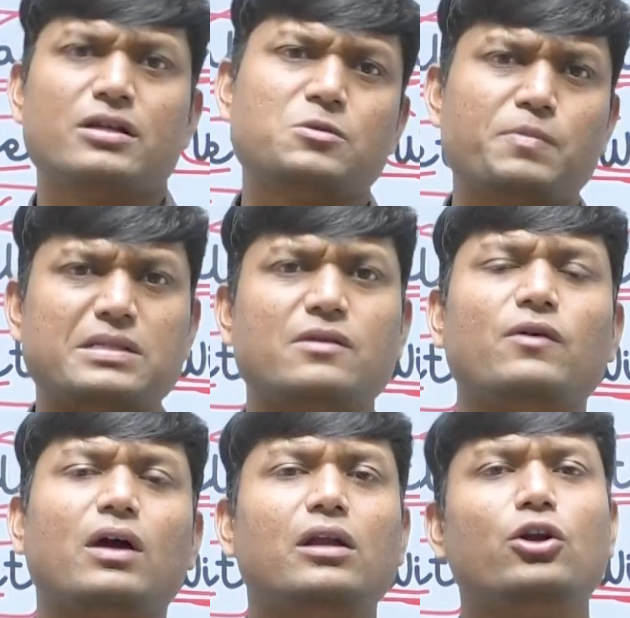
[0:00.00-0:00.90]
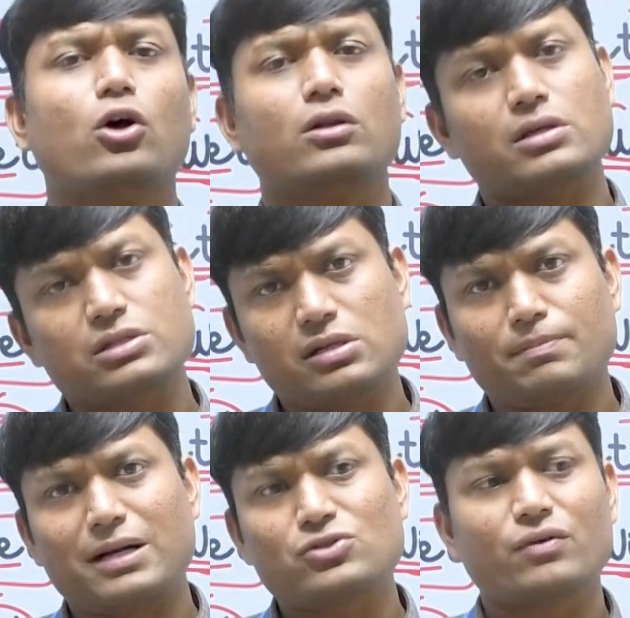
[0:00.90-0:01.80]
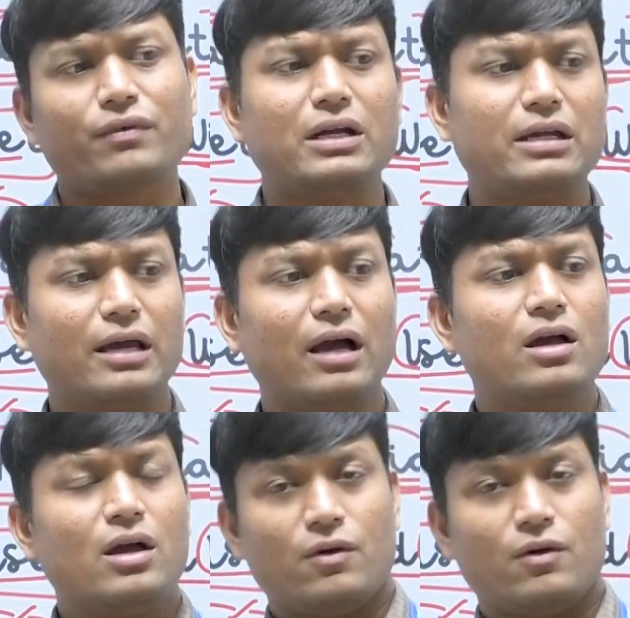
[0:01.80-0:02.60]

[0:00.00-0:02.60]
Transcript: specifically northeastern parts of India,